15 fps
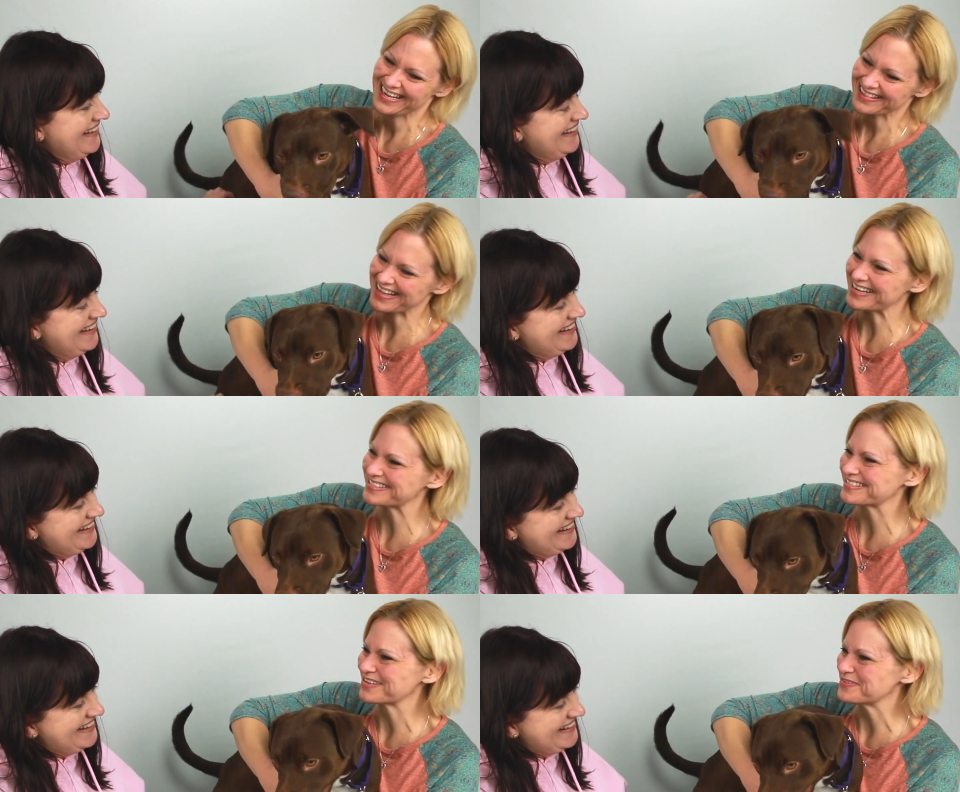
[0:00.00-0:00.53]

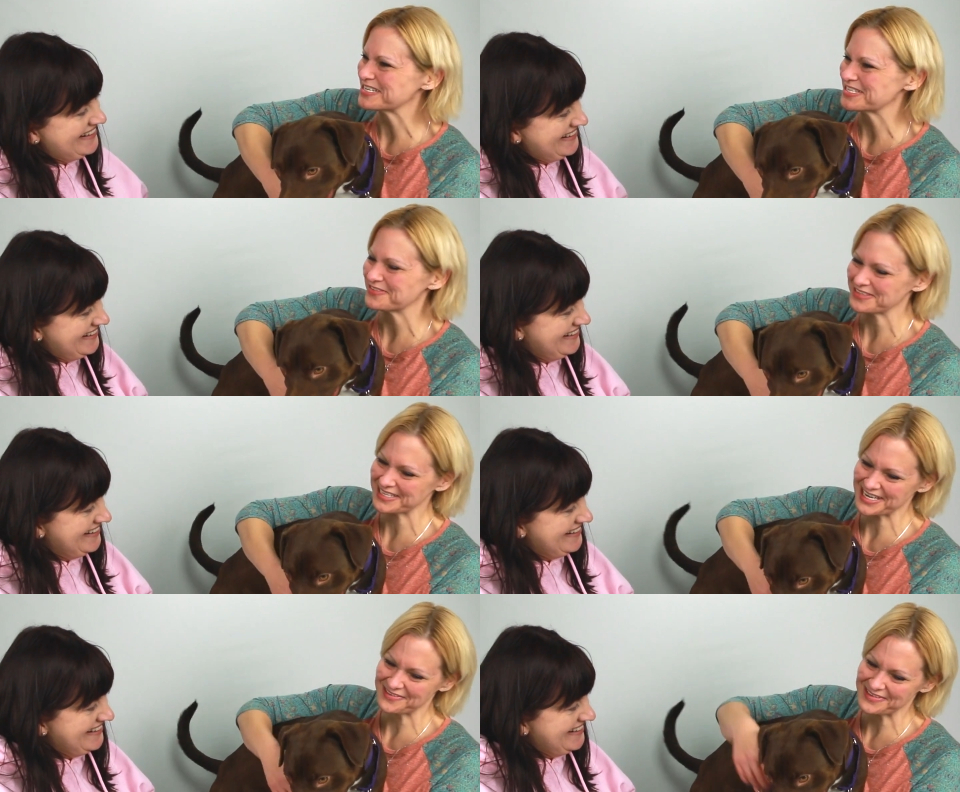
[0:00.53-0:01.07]
Speaker 1: Thanks so much for
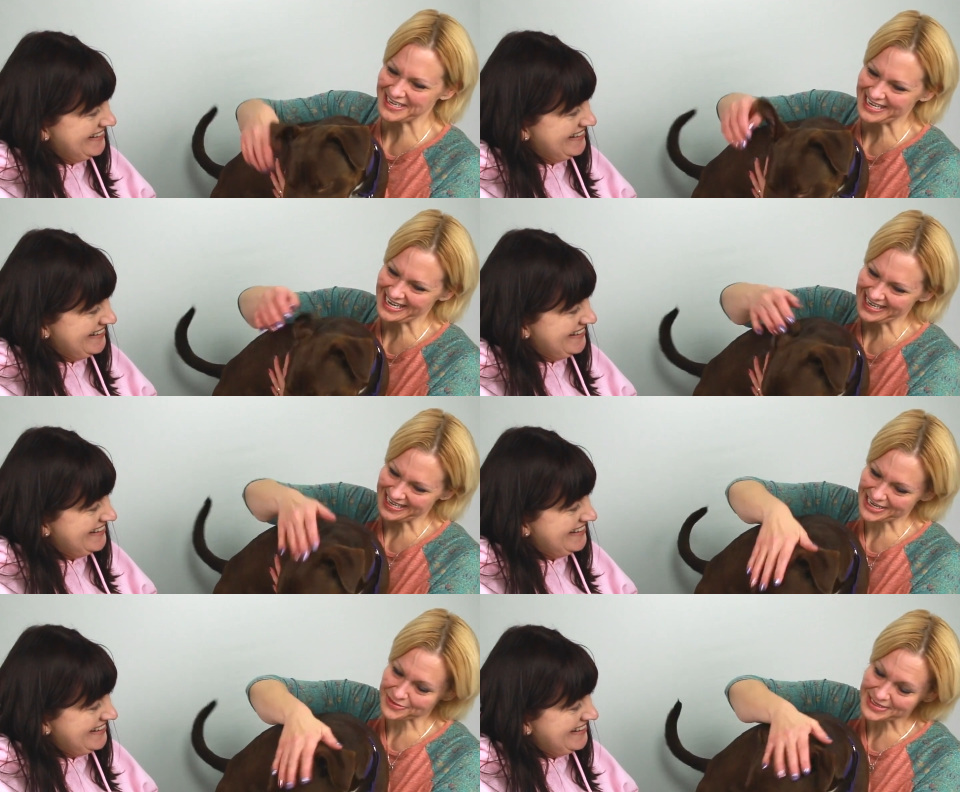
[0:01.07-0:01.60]
coming in,
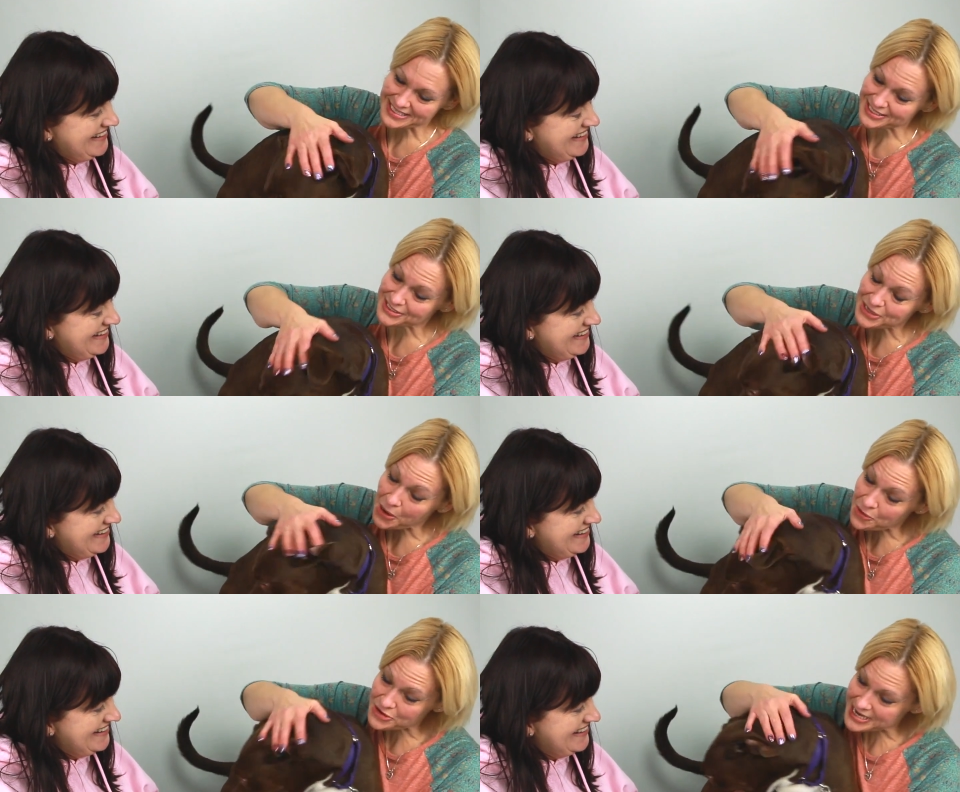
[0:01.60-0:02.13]
and it was
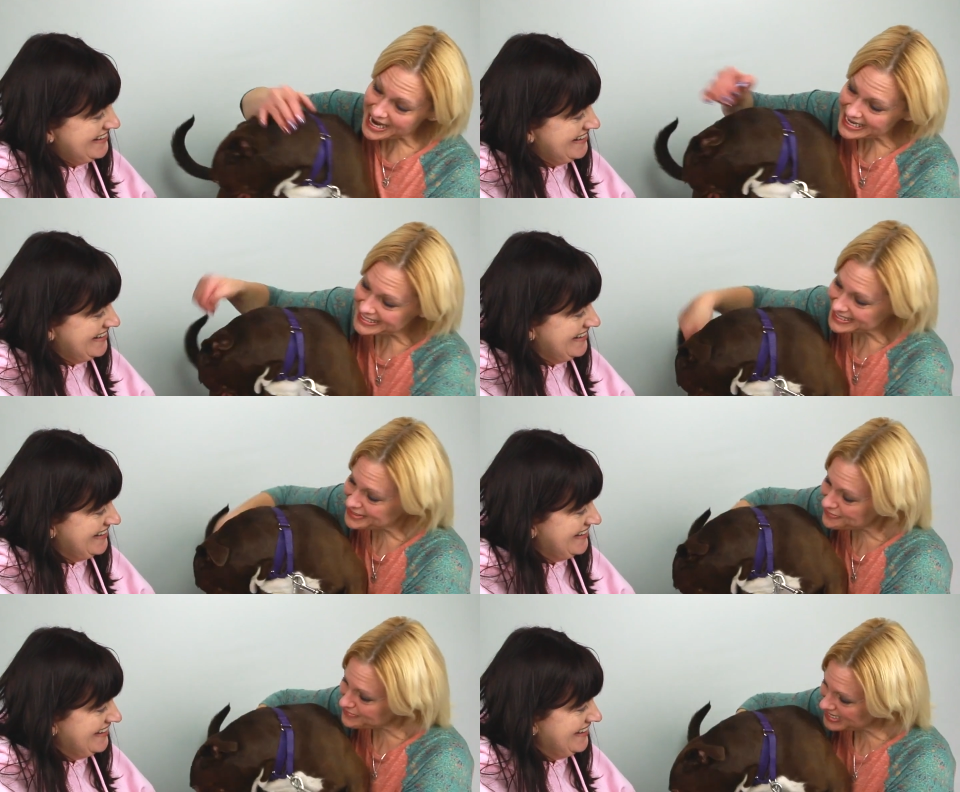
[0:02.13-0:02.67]
so nice
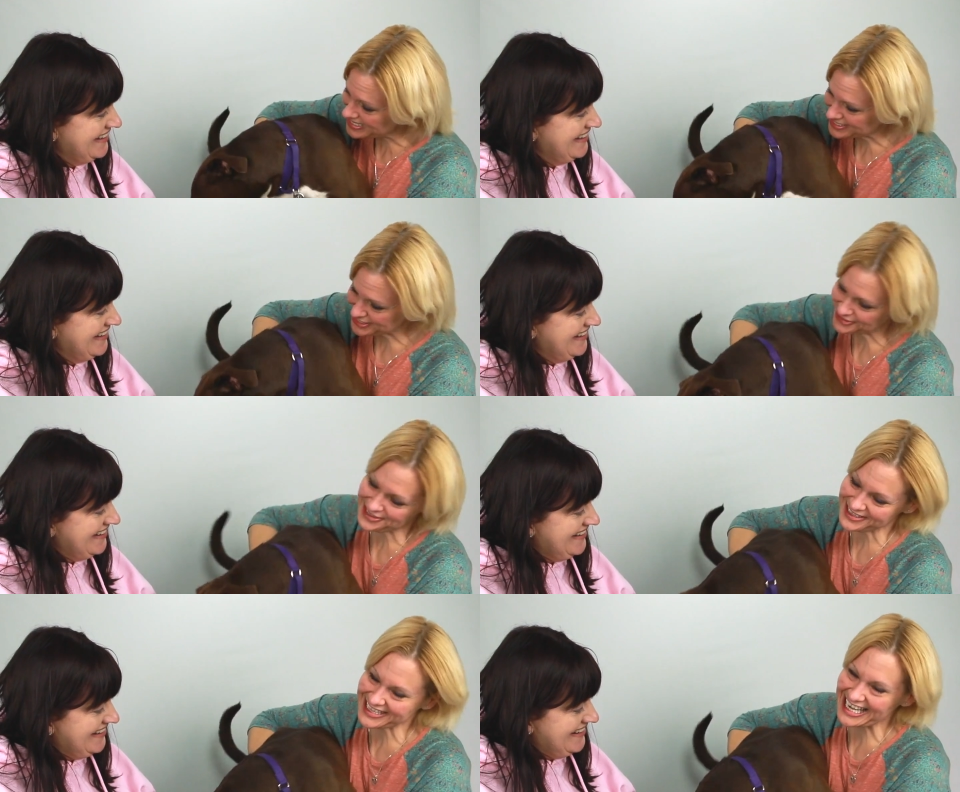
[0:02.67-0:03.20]
to meet you,
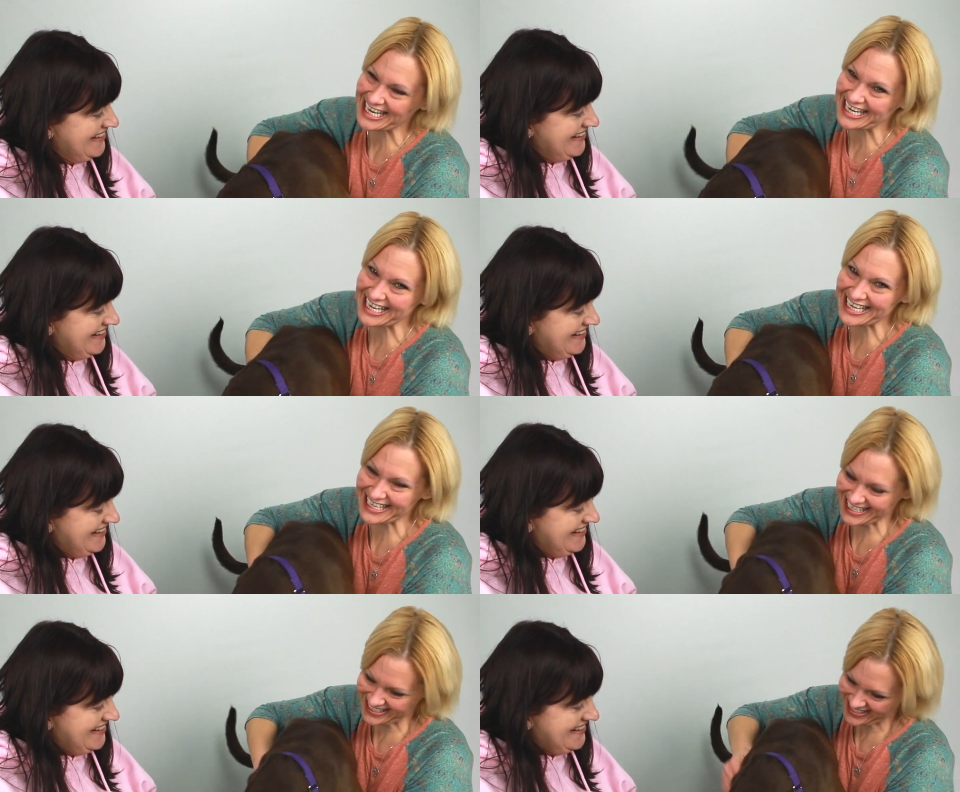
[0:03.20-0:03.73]
Helena.
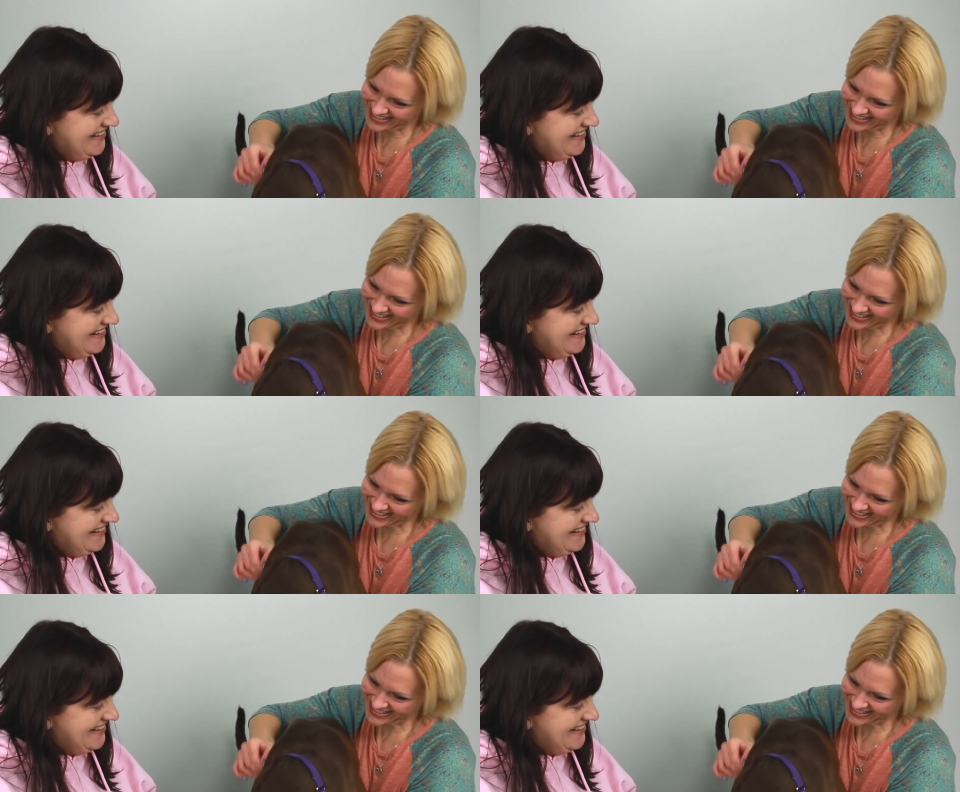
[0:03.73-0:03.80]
